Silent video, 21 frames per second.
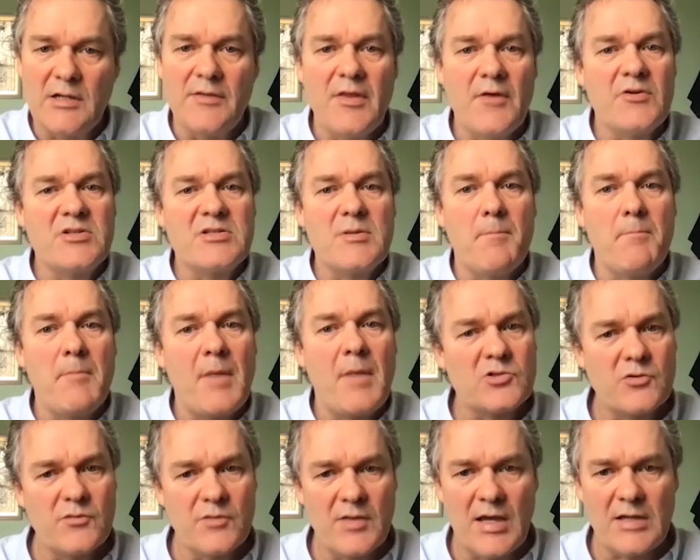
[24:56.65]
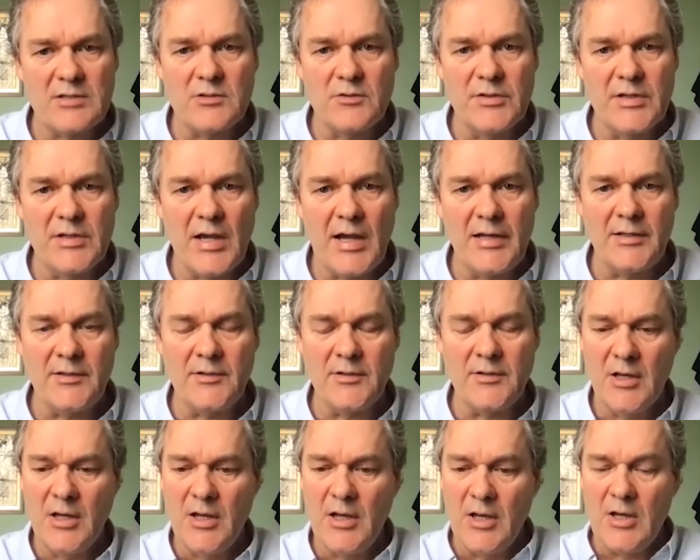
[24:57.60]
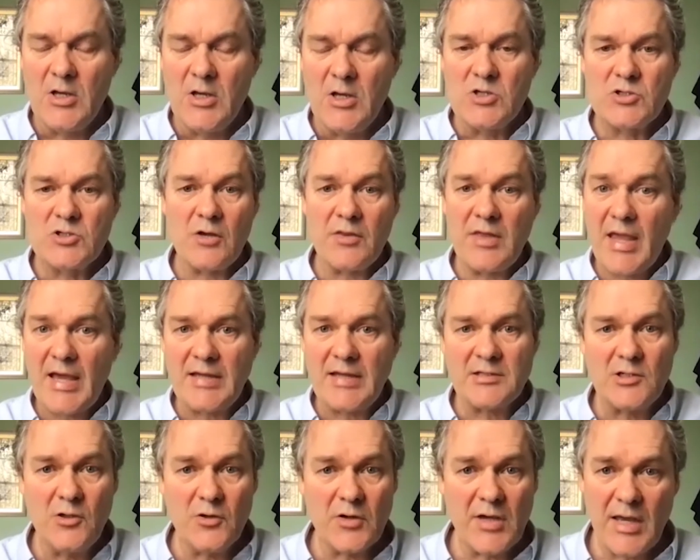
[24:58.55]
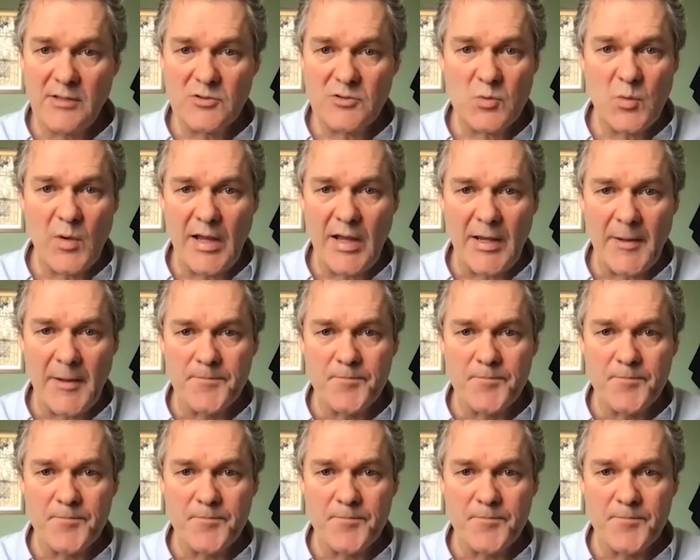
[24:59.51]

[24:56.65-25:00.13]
and there isn't much of that on the island. So they had to look elsewhere.